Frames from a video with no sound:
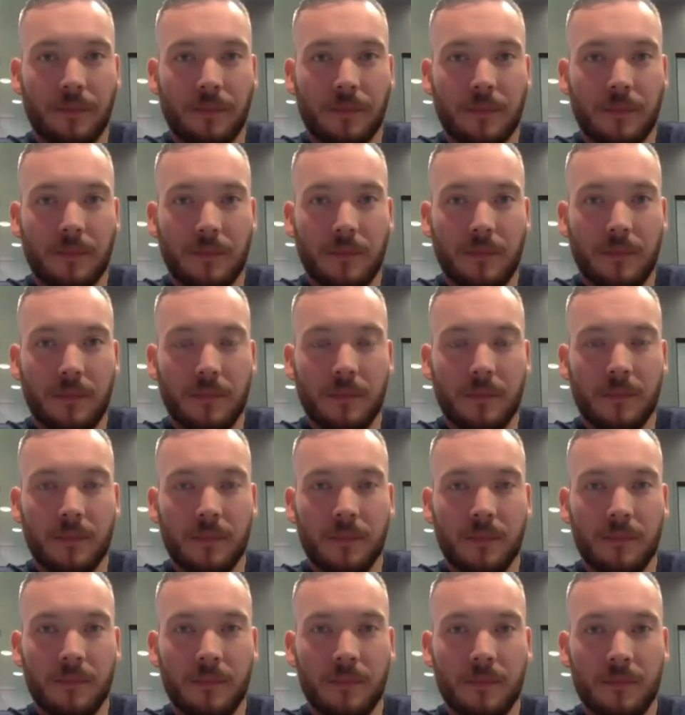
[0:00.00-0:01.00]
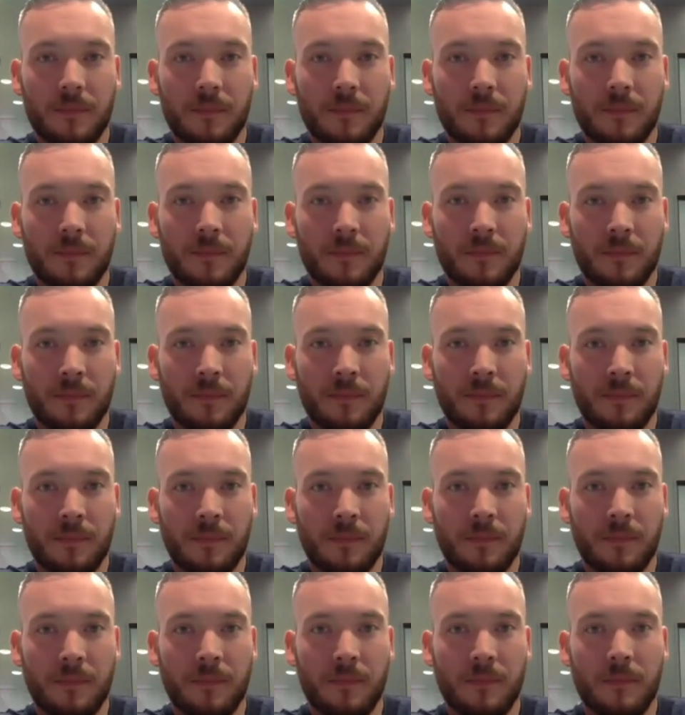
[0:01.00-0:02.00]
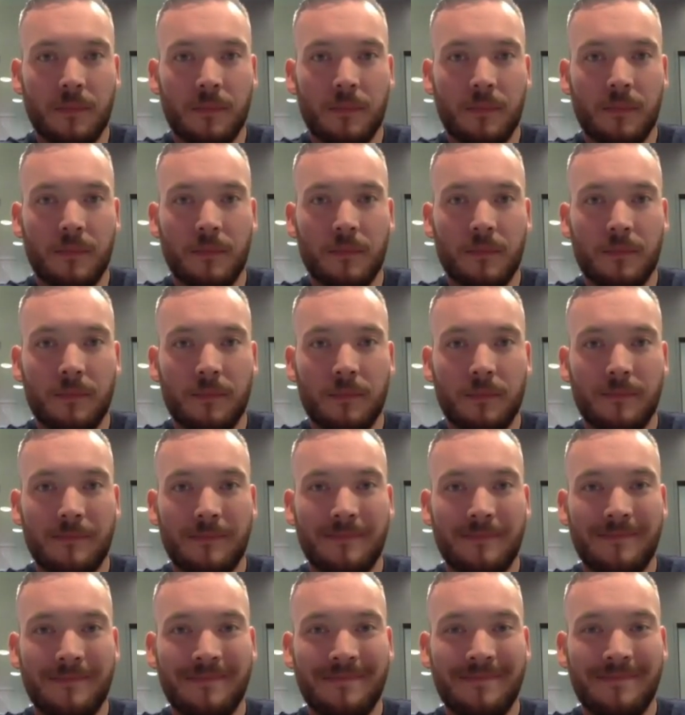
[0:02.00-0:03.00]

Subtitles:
(silent)